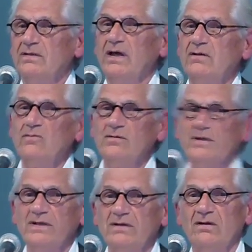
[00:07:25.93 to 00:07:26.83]
not
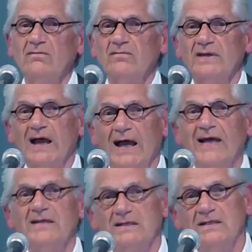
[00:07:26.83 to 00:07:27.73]
only of the
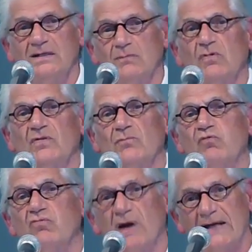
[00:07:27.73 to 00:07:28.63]
idea, but the
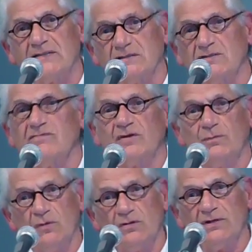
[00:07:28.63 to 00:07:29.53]
practice of
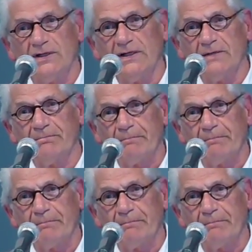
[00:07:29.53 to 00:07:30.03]
community.